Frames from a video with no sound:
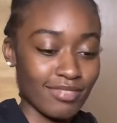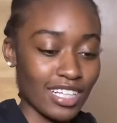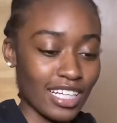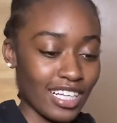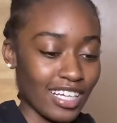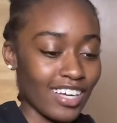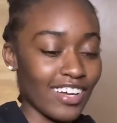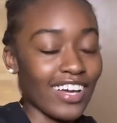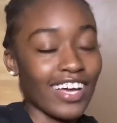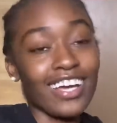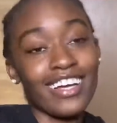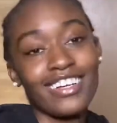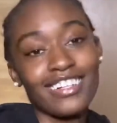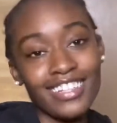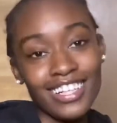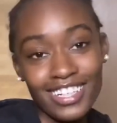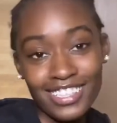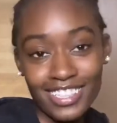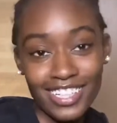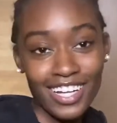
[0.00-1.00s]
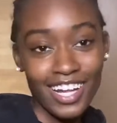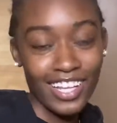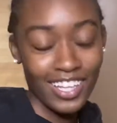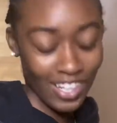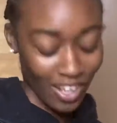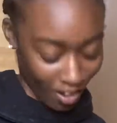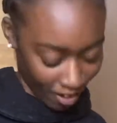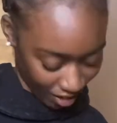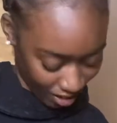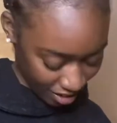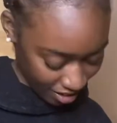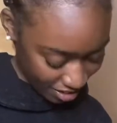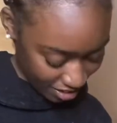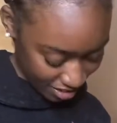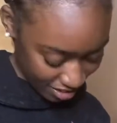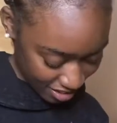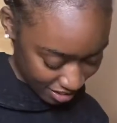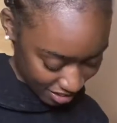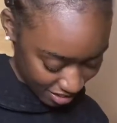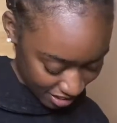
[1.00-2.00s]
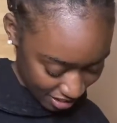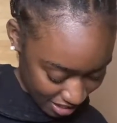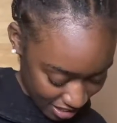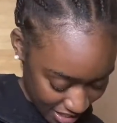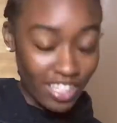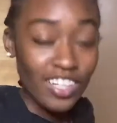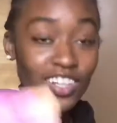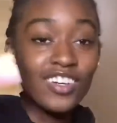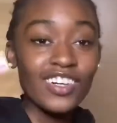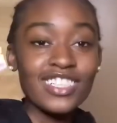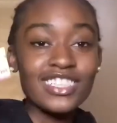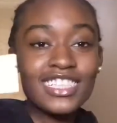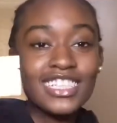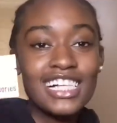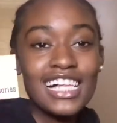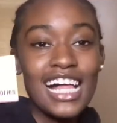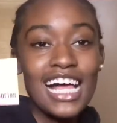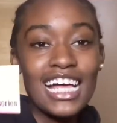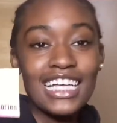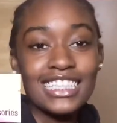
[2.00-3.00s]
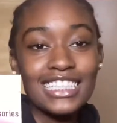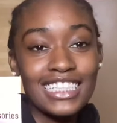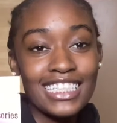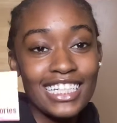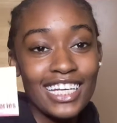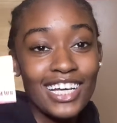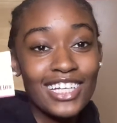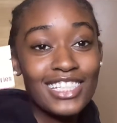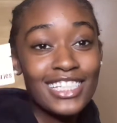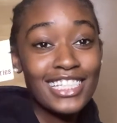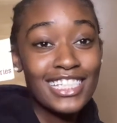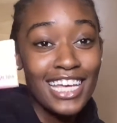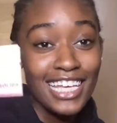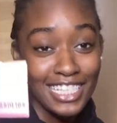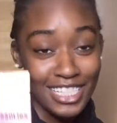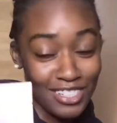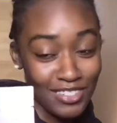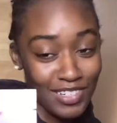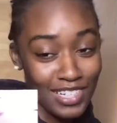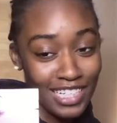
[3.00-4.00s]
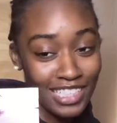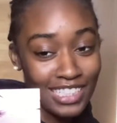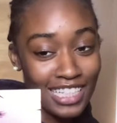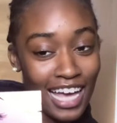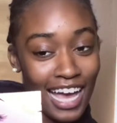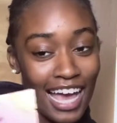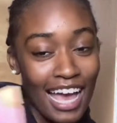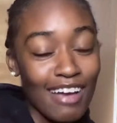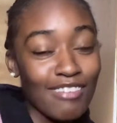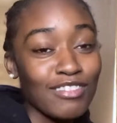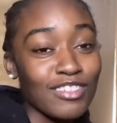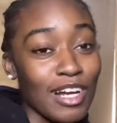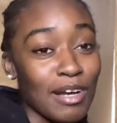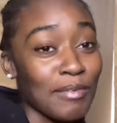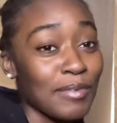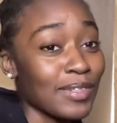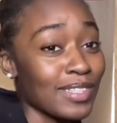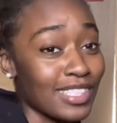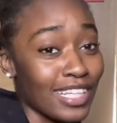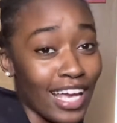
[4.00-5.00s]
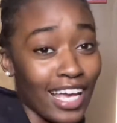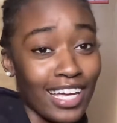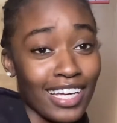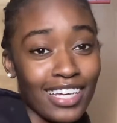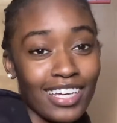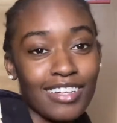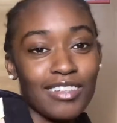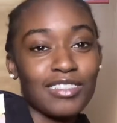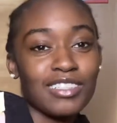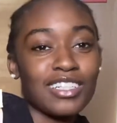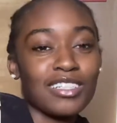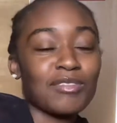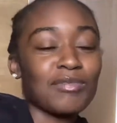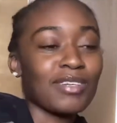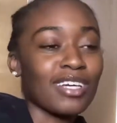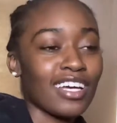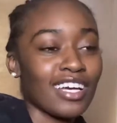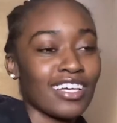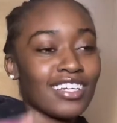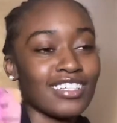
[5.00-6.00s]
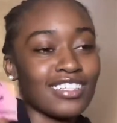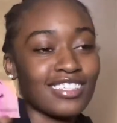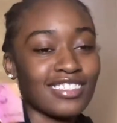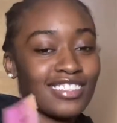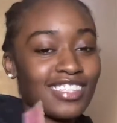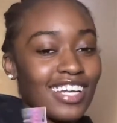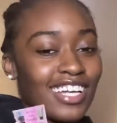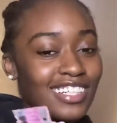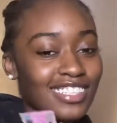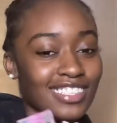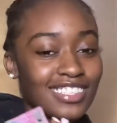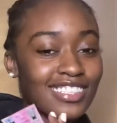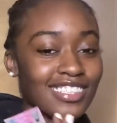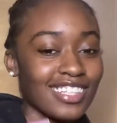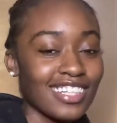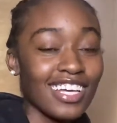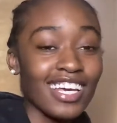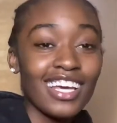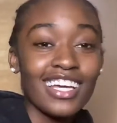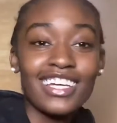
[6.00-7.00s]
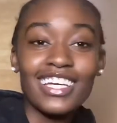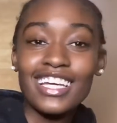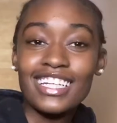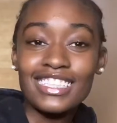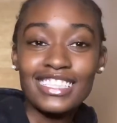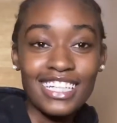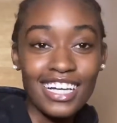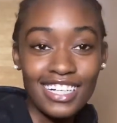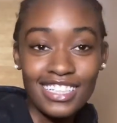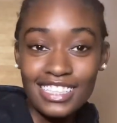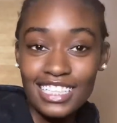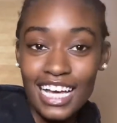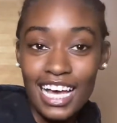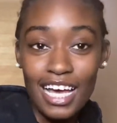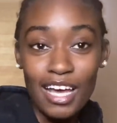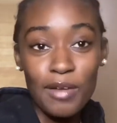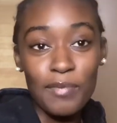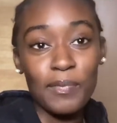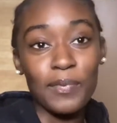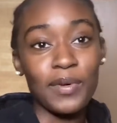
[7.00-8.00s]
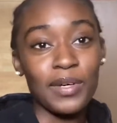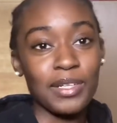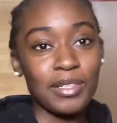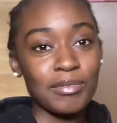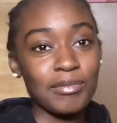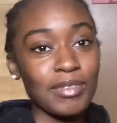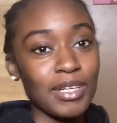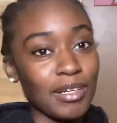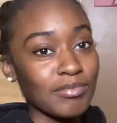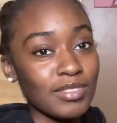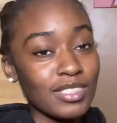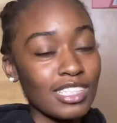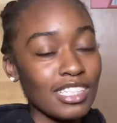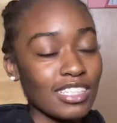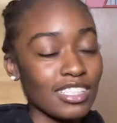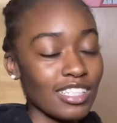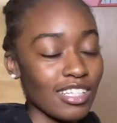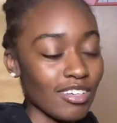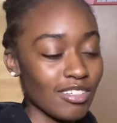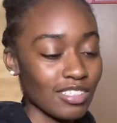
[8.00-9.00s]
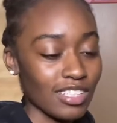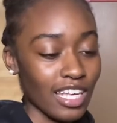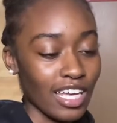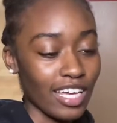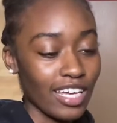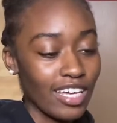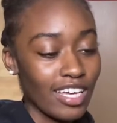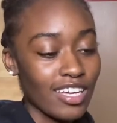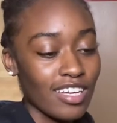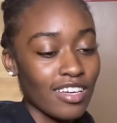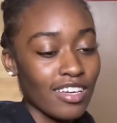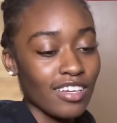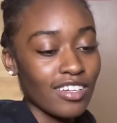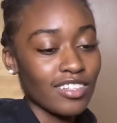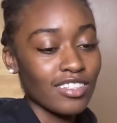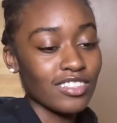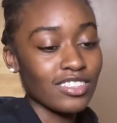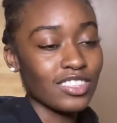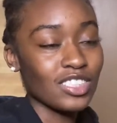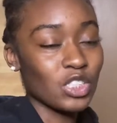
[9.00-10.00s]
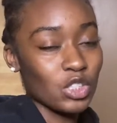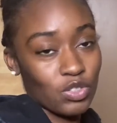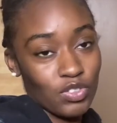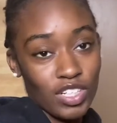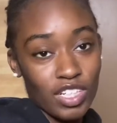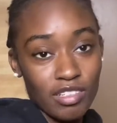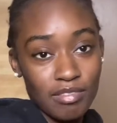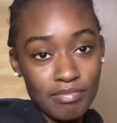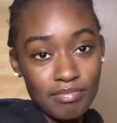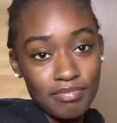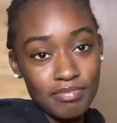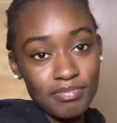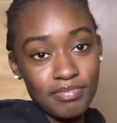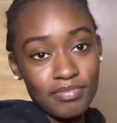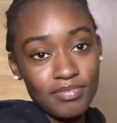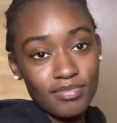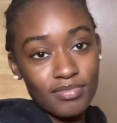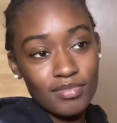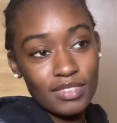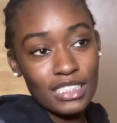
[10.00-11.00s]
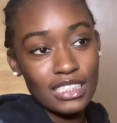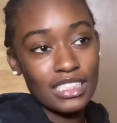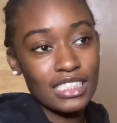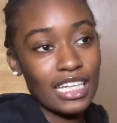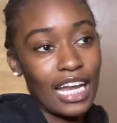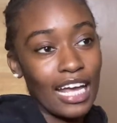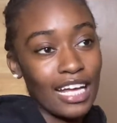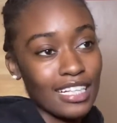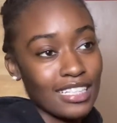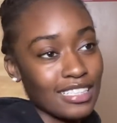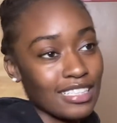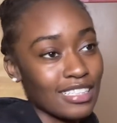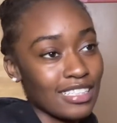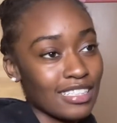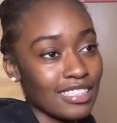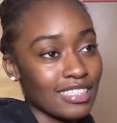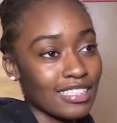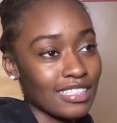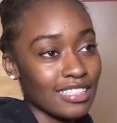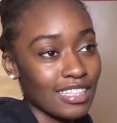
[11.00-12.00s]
okay, here's another card. Kris Klassy Accessories. I have trouble saying it just because I just get tongue tied, but yeah. She sells like jewelry, necklaces,